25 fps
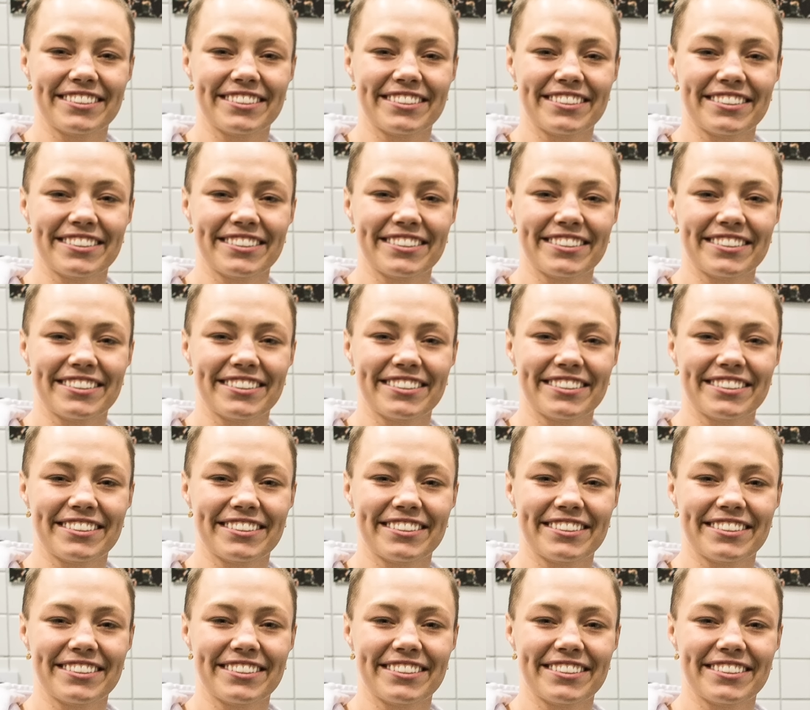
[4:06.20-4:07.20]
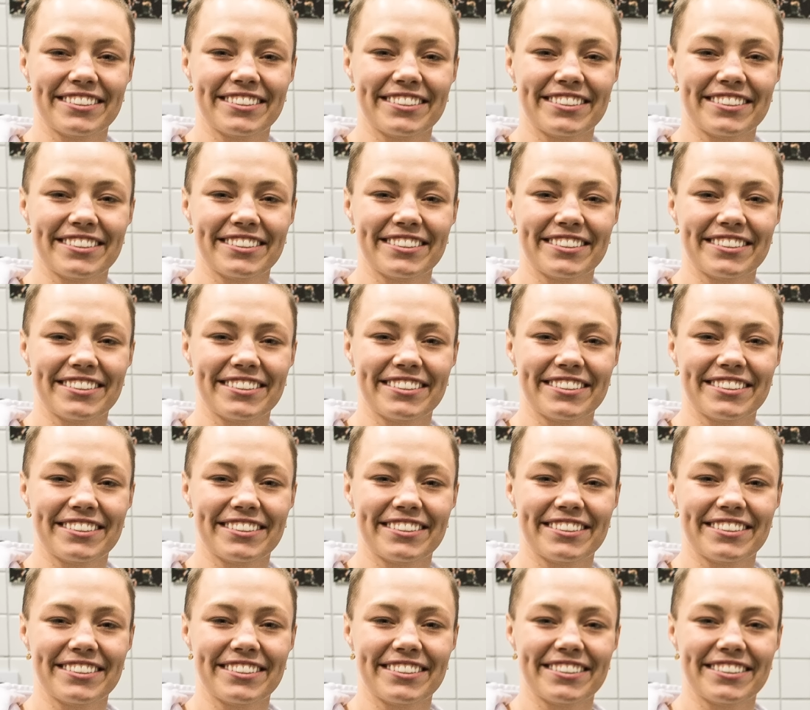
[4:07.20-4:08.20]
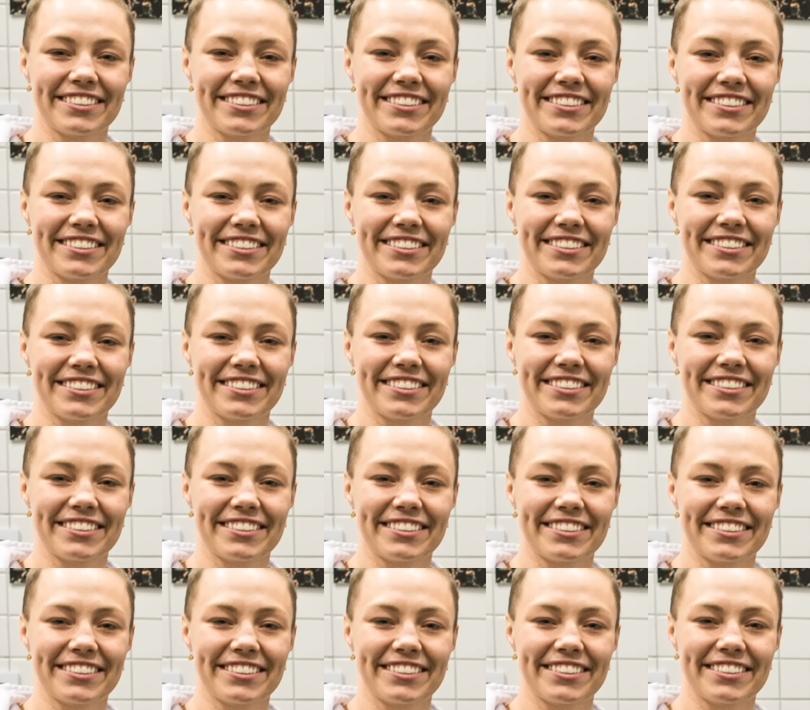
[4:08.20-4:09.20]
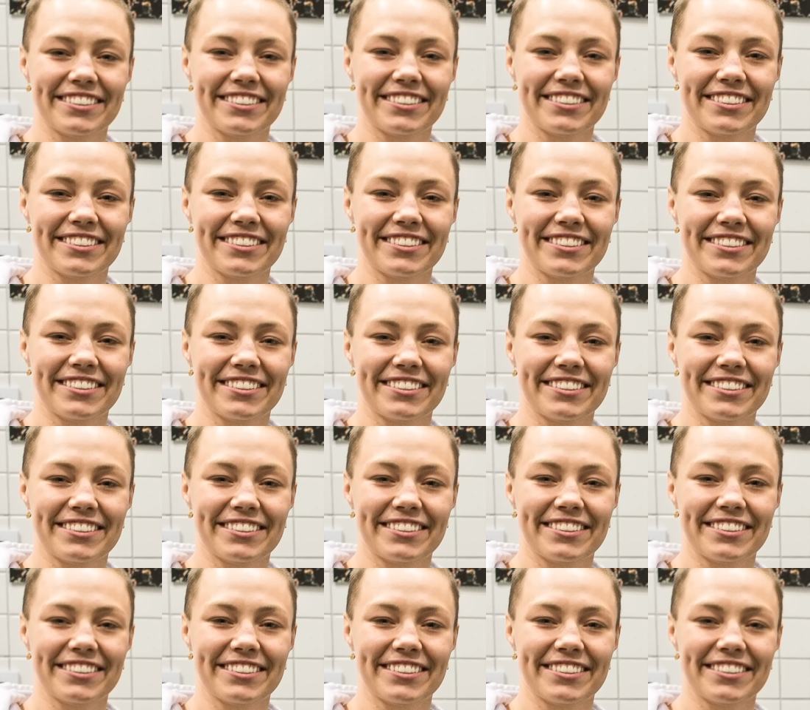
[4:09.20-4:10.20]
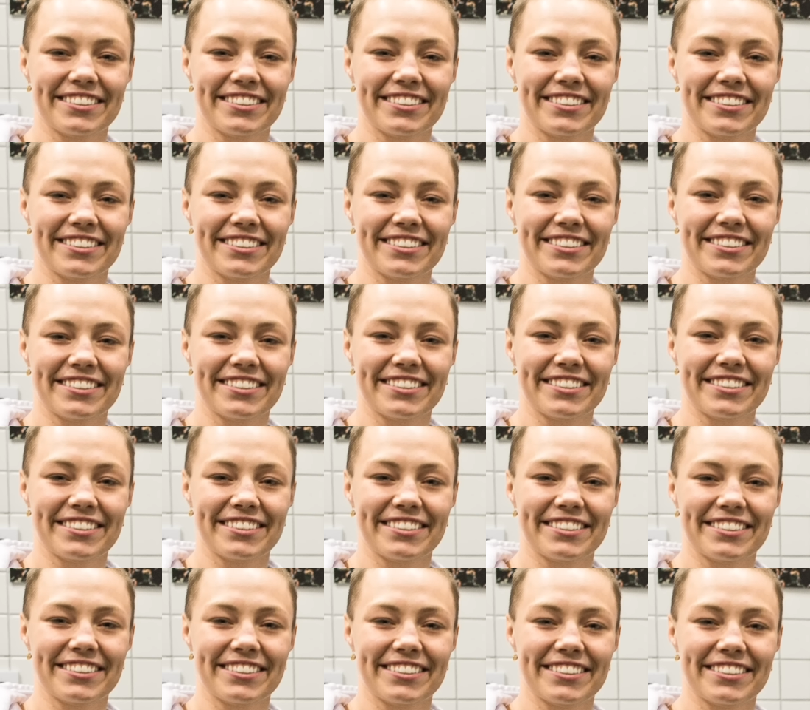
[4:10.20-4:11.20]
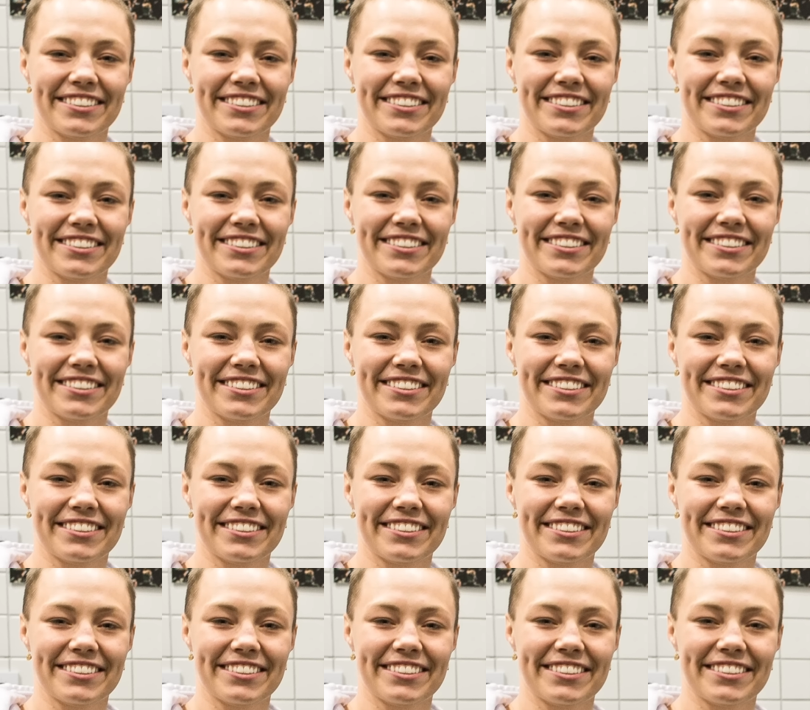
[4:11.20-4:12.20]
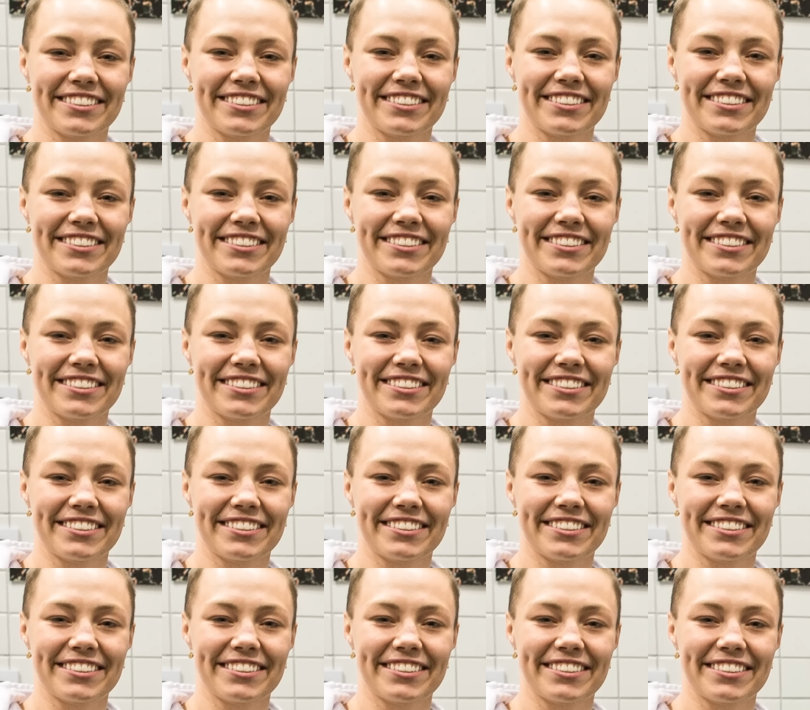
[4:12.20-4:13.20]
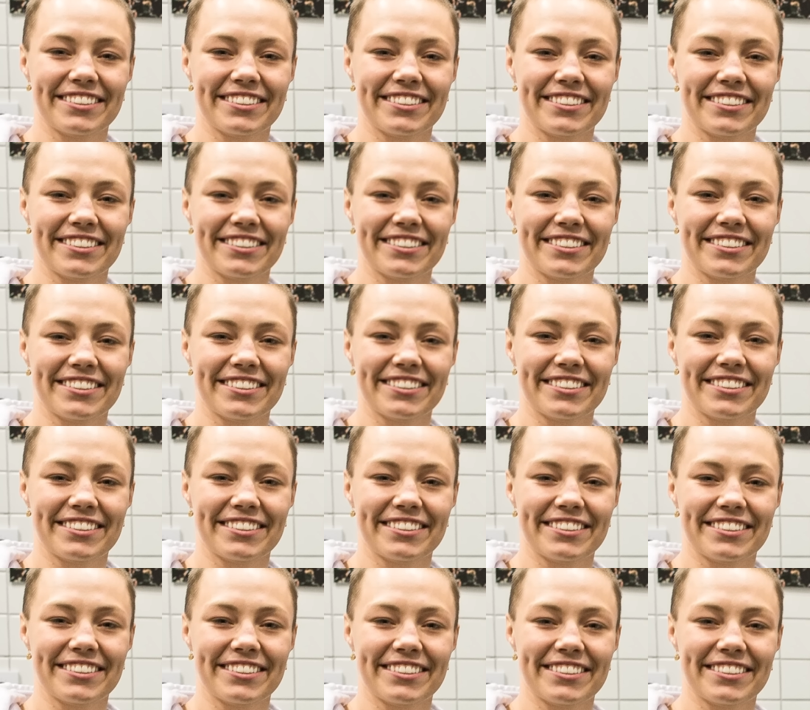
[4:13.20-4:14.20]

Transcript: (silent)